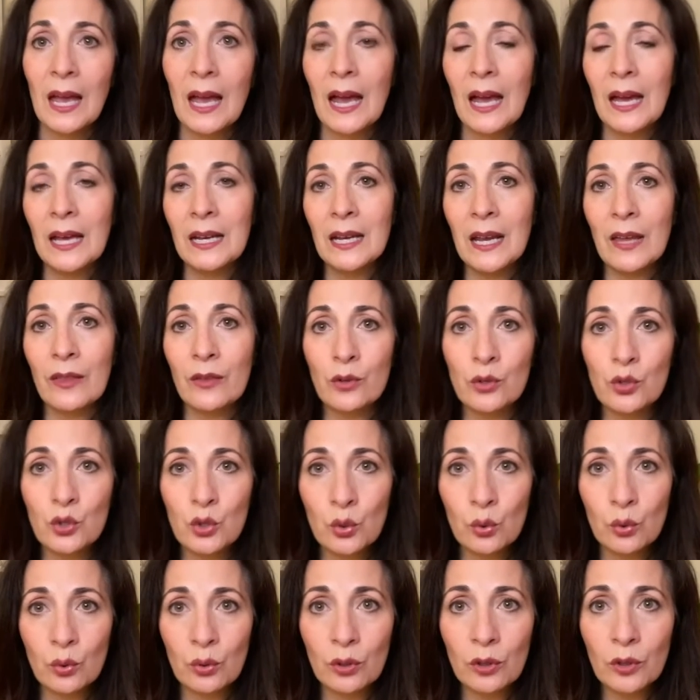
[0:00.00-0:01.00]
Another
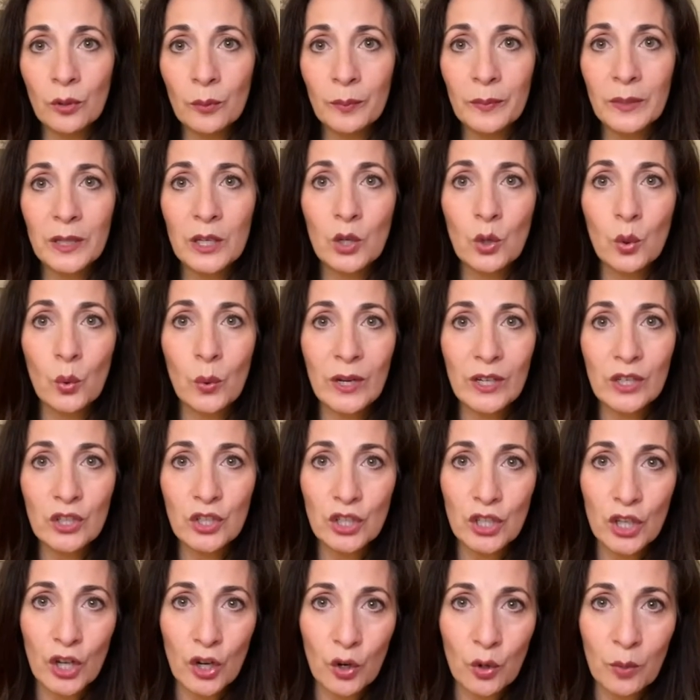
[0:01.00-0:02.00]
tool,
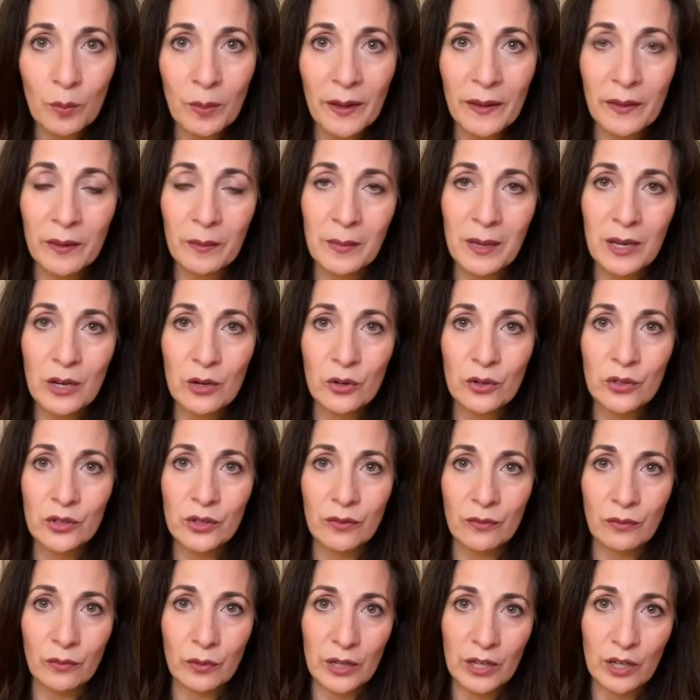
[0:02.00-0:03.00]
Equatio by the makers
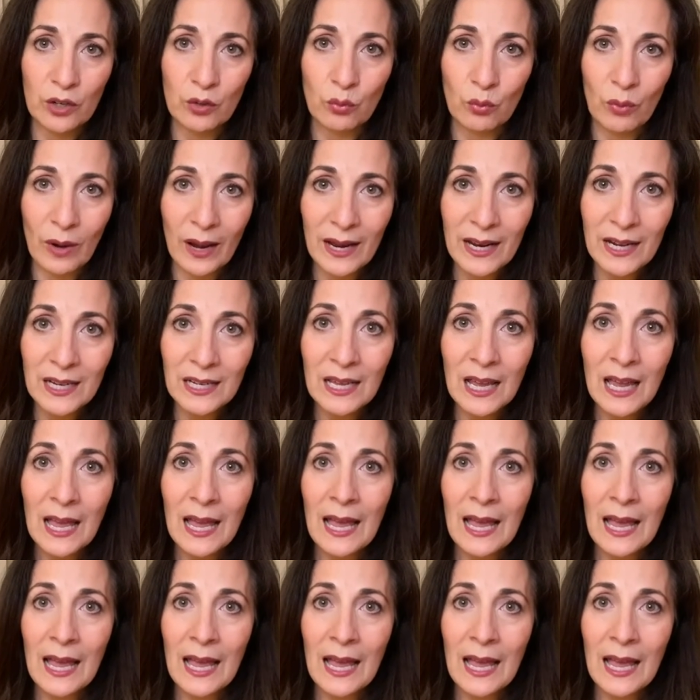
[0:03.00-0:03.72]
of Read and Write,